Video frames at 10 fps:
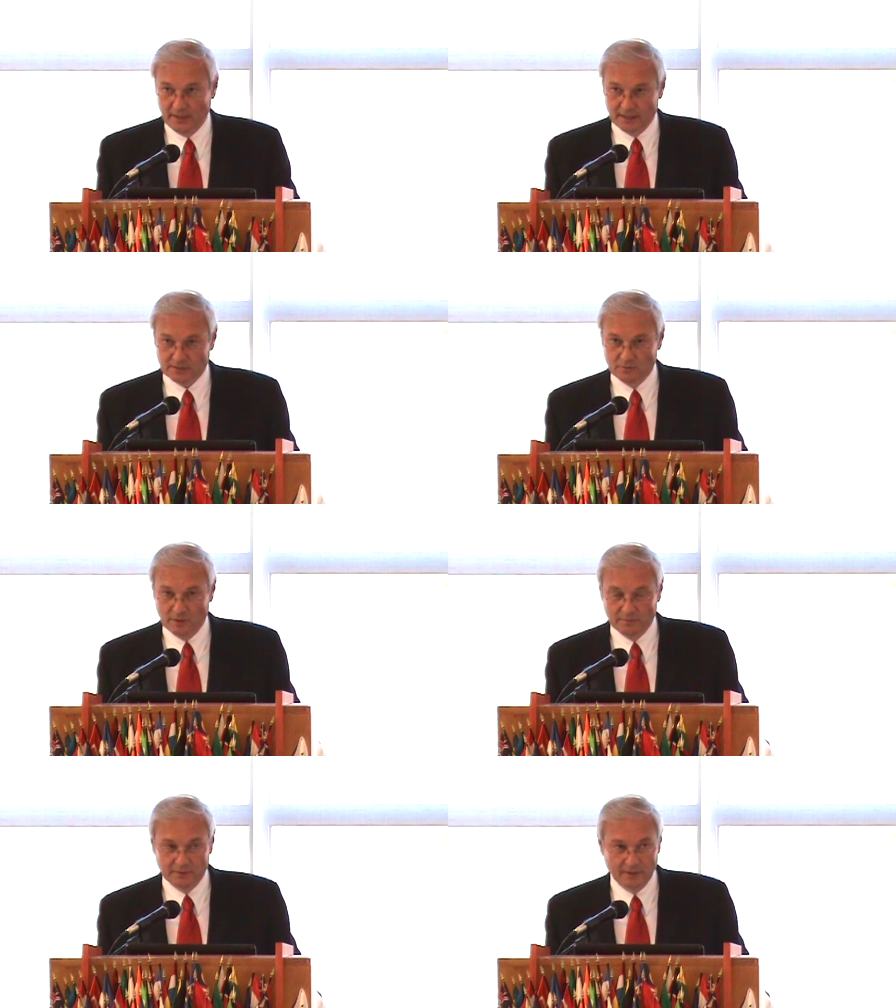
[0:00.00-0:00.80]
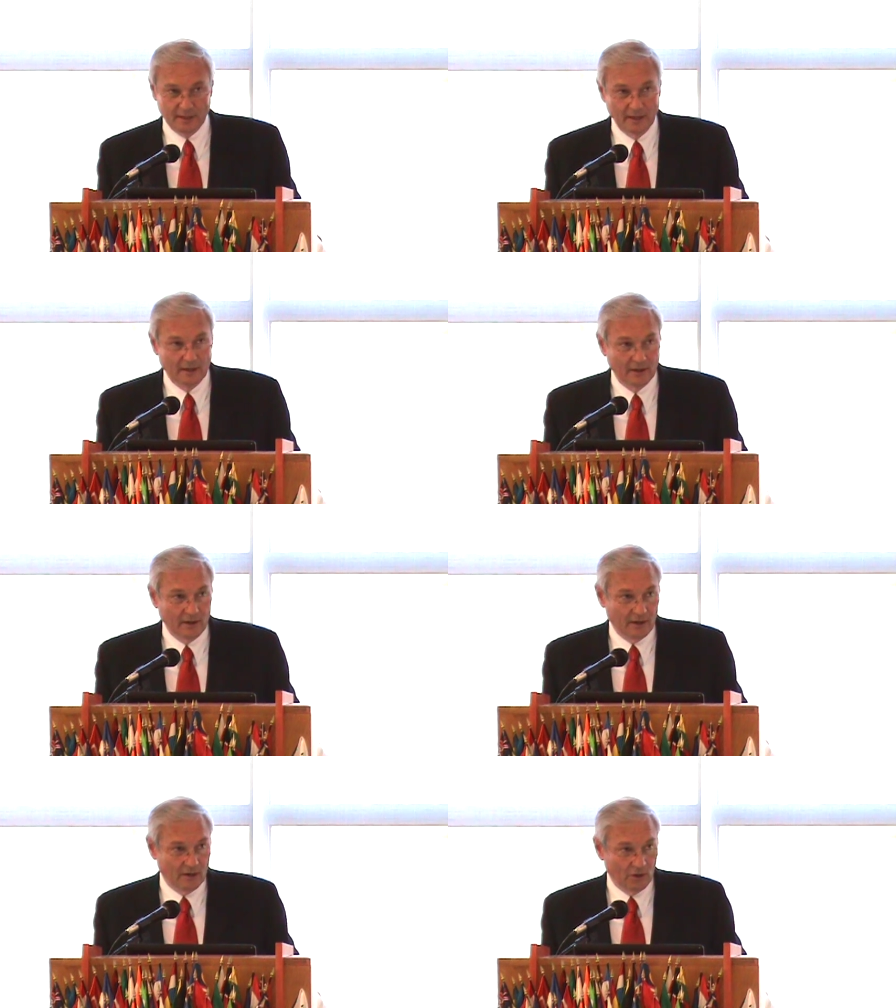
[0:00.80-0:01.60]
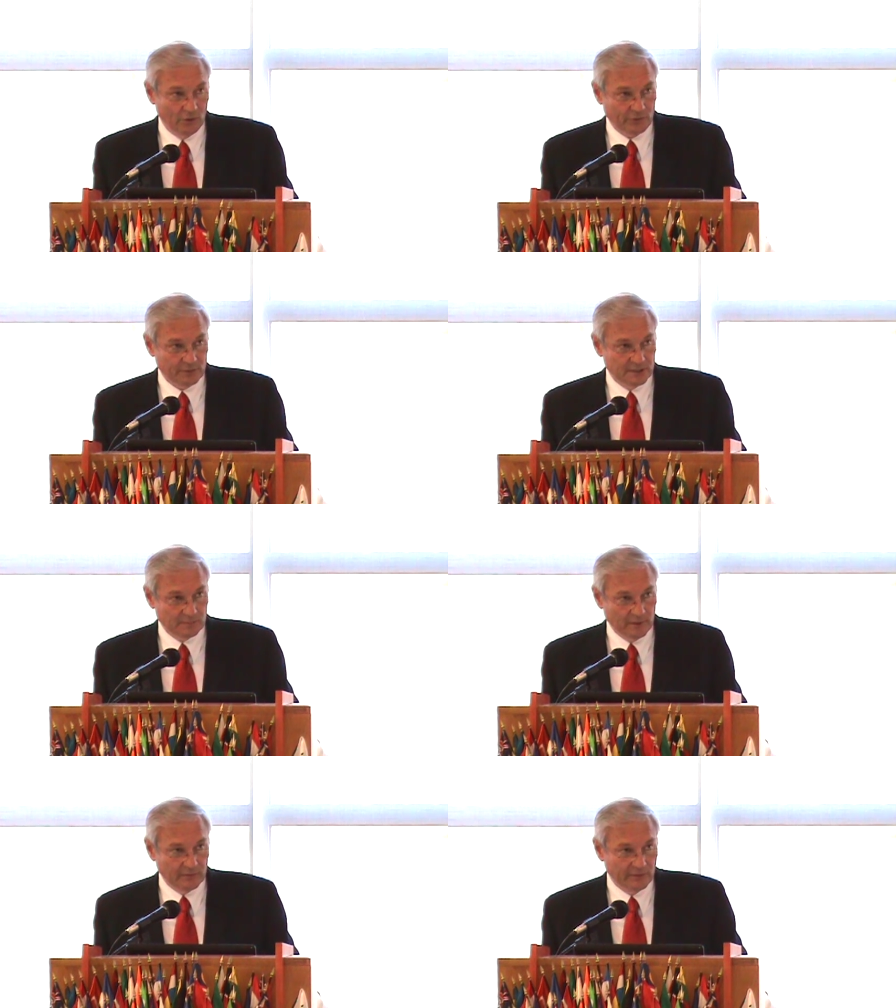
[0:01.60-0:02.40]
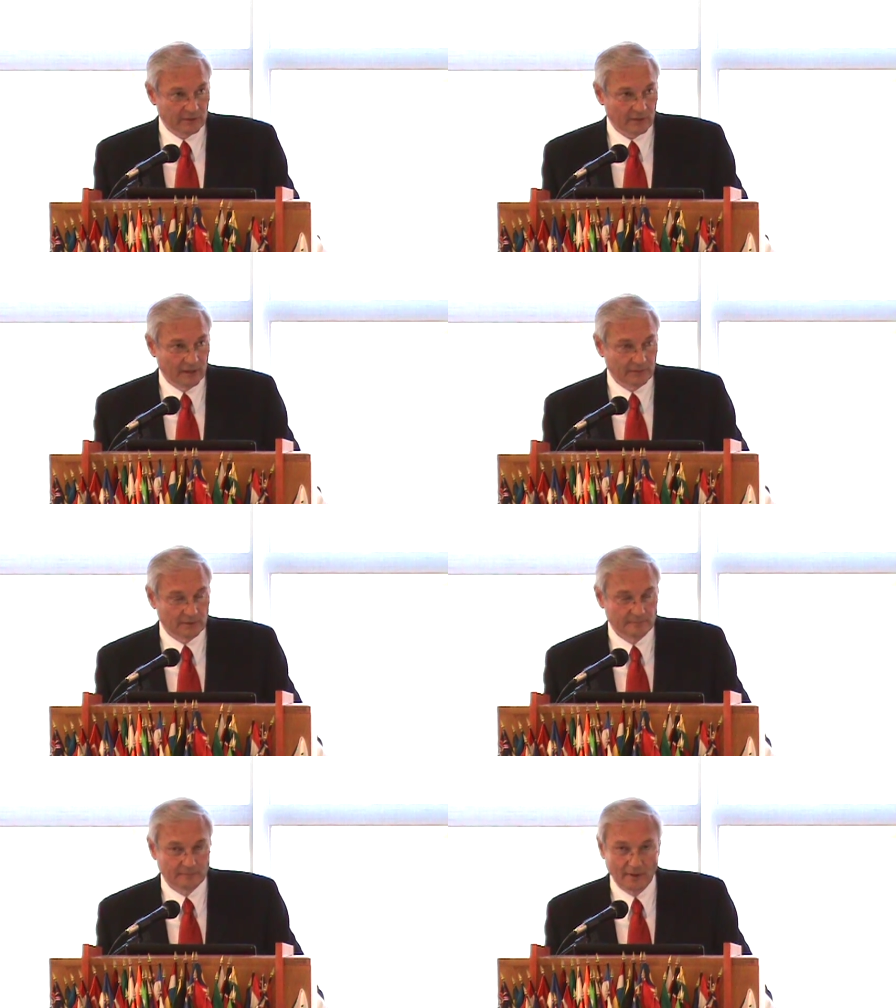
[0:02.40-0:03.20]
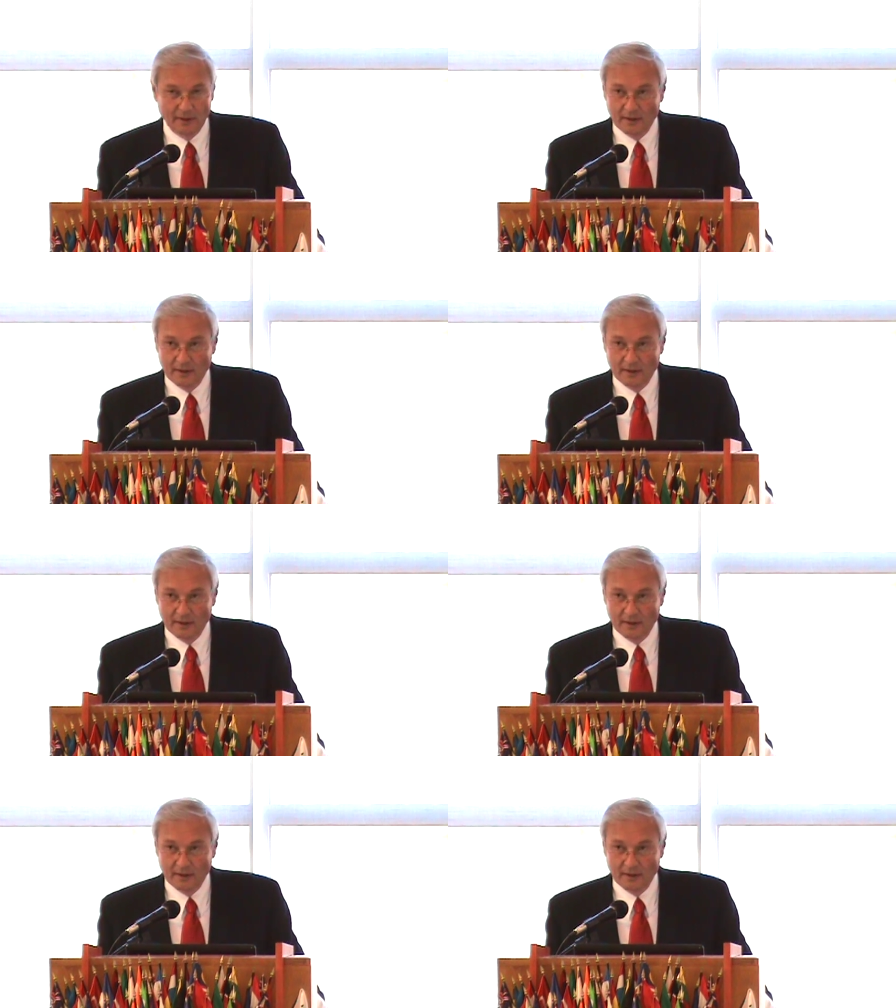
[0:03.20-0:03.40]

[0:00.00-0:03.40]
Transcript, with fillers: but an excellent weapon, the uh, 03 Springfield rifle,